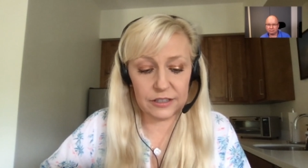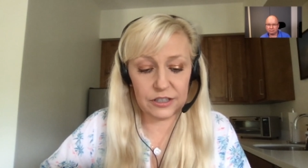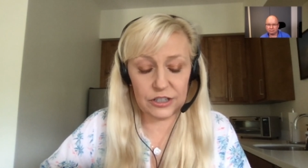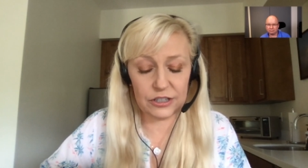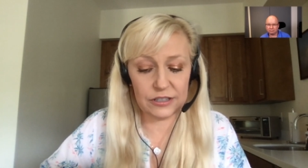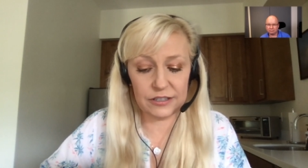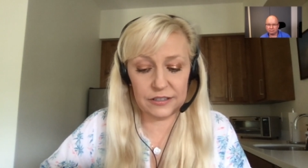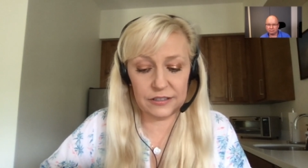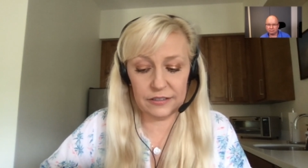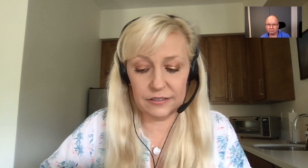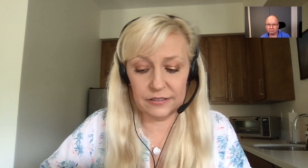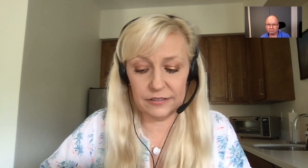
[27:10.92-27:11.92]
it's
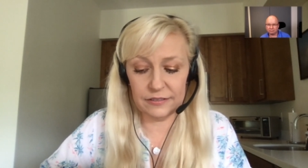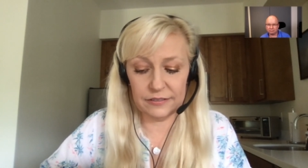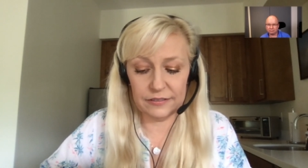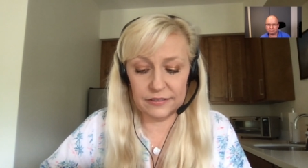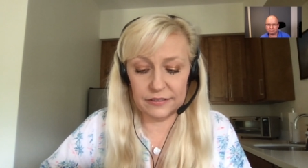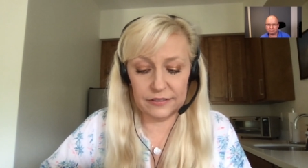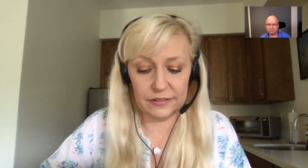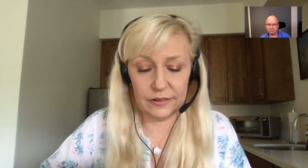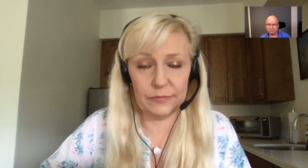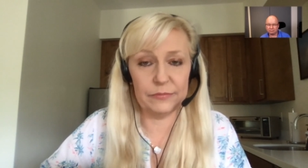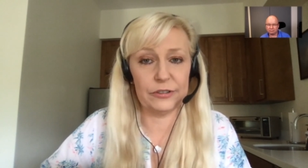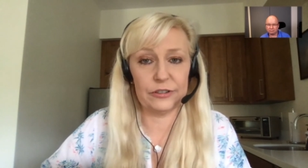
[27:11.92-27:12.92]
just,
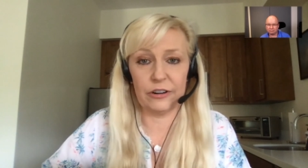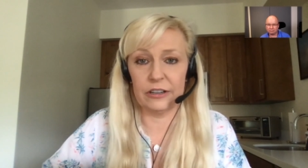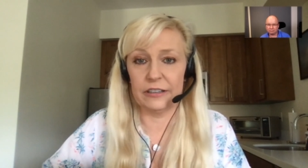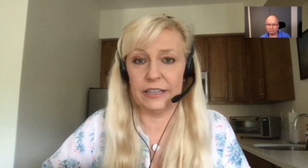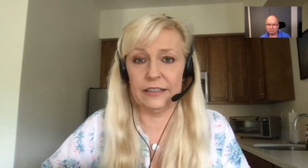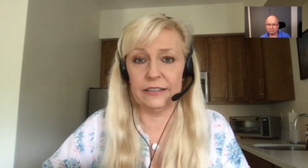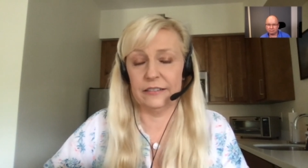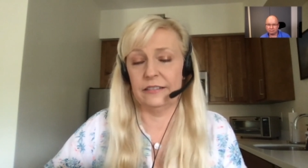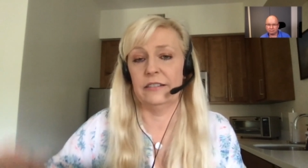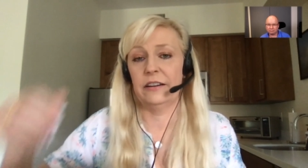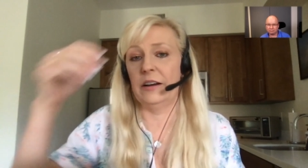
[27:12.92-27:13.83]
I'm struggling.